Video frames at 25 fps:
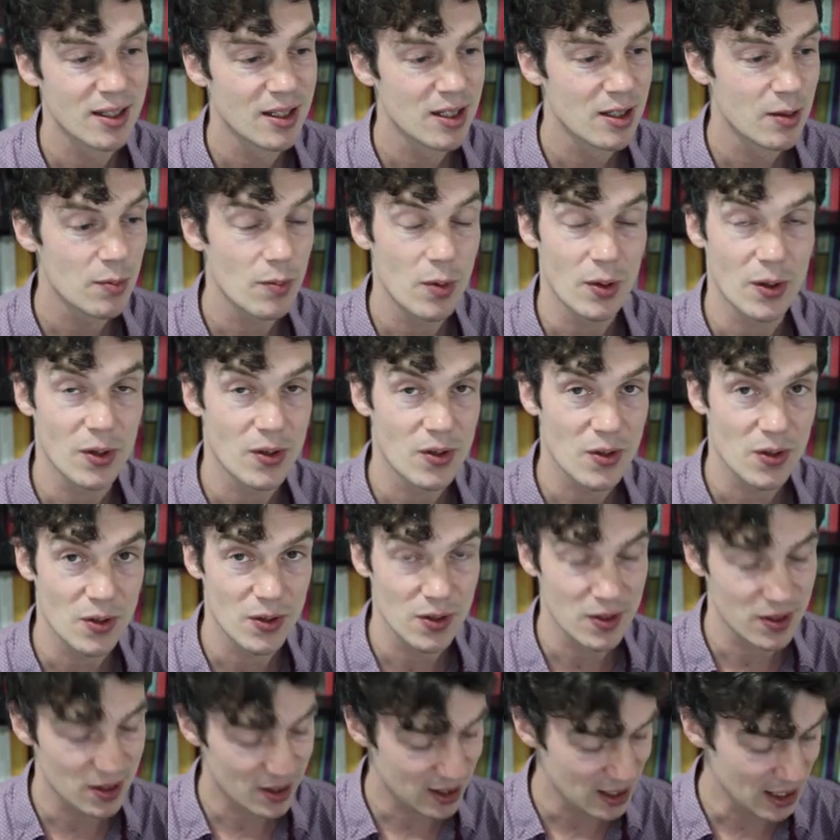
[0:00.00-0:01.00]

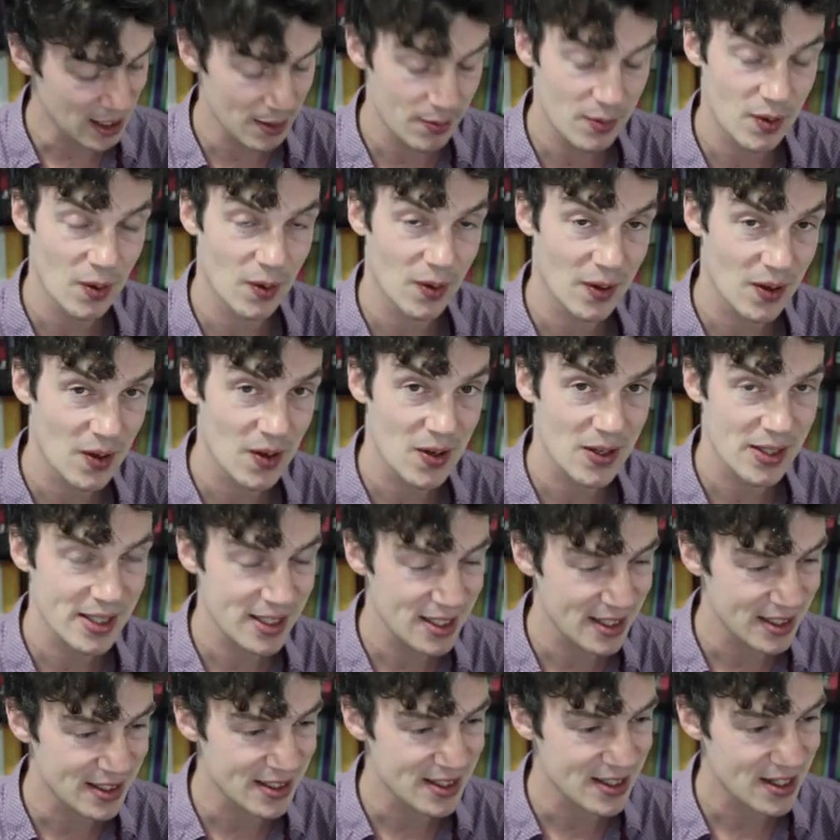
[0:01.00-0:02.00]
monotone theme going on
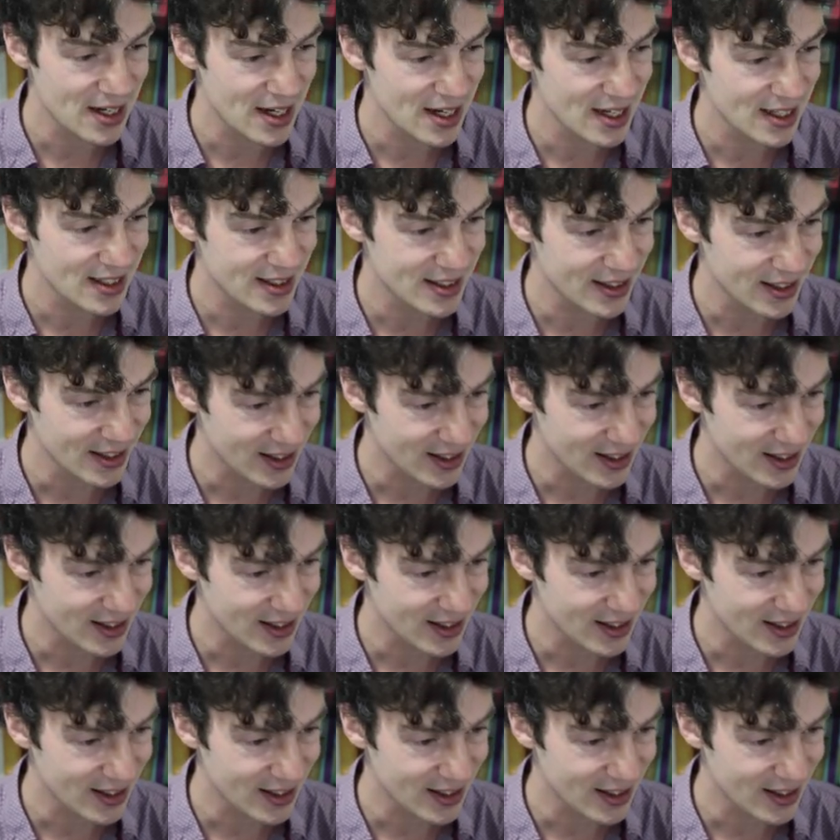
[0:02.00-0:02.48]
in today's